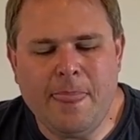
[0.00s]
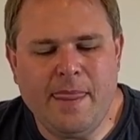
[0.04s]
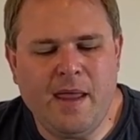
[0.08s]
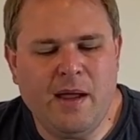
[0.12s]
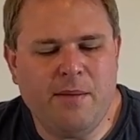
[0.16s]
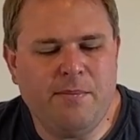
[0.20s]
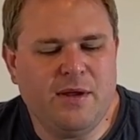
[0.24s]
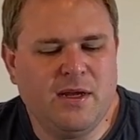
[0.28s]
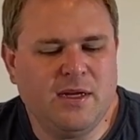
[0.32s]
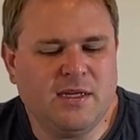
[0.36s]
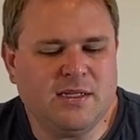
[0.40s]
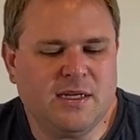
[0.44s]

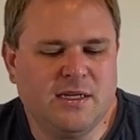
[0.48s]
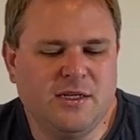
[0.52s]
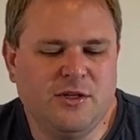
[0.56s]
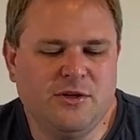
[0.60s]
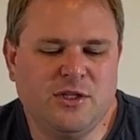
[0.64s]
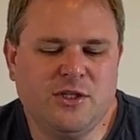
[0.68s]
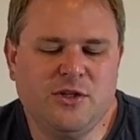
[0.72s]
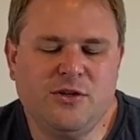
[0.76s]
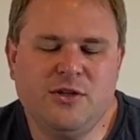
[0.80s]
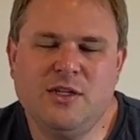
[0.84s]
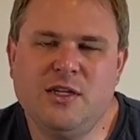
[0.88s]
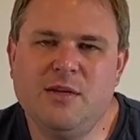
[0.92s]
That being said,
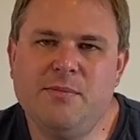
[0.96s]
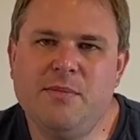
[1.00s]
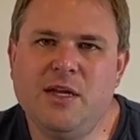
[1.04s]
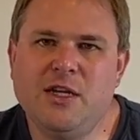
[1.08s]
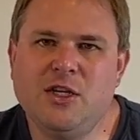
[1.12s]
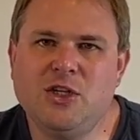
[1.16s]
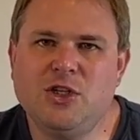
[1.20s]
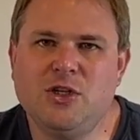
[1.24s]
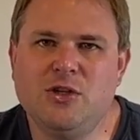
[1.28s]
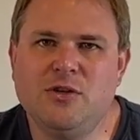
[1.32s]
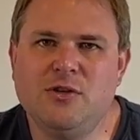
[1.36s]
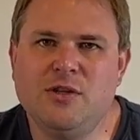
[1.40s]
you still need to
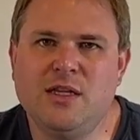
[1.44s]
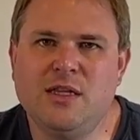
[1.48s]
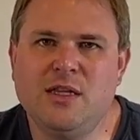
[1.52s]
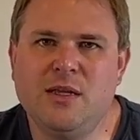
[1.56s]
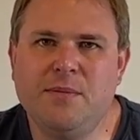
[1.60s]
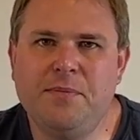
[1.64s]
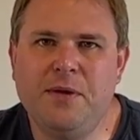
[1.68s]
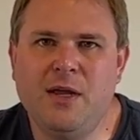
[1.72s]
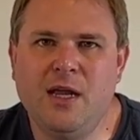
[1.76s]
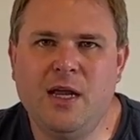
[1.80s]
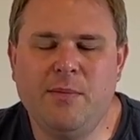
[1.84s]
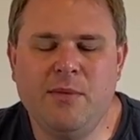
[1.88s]
make sure that
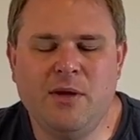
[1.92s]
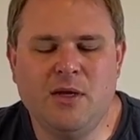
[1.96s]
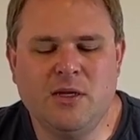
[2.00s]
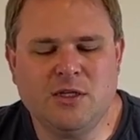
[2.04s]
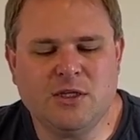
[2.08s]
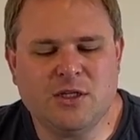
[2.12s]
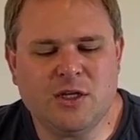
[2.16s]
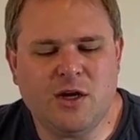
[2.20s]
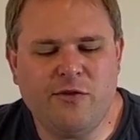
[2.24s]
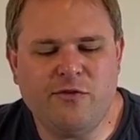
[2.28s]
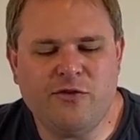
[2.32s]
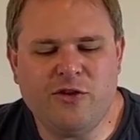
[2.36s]
the payment
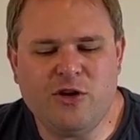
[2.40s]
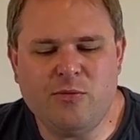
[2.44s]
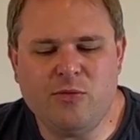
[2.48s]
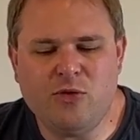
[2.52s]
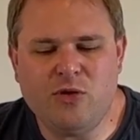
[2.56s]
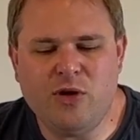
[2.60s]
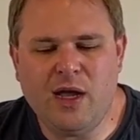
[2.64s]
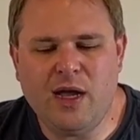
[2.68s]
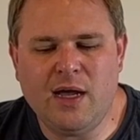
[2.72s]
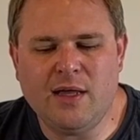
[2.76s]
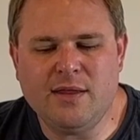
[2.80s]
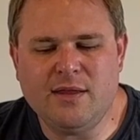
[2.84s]
is
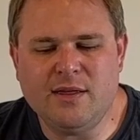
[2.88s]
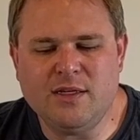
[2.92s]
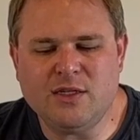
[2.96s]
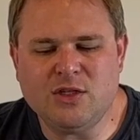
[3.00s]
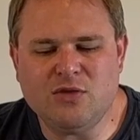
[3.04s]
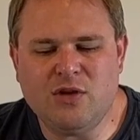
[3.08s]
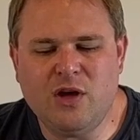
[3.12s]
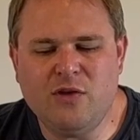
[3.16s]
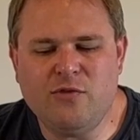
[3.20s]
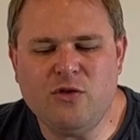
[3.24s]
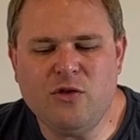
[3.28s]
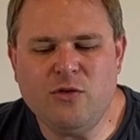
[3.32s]
comfortable at
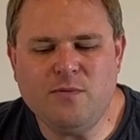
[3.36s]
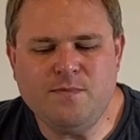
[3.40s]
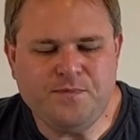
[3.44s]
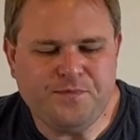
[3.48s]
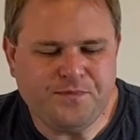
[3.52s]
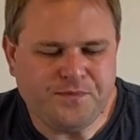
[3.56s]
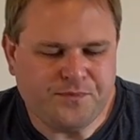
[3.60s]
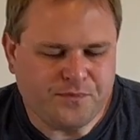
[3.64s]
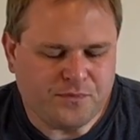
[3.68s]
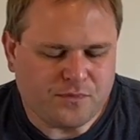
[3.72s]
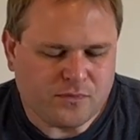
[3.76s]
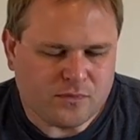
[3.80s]
this
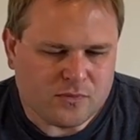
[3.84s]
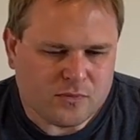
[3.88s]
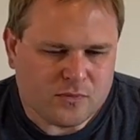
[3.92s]
level.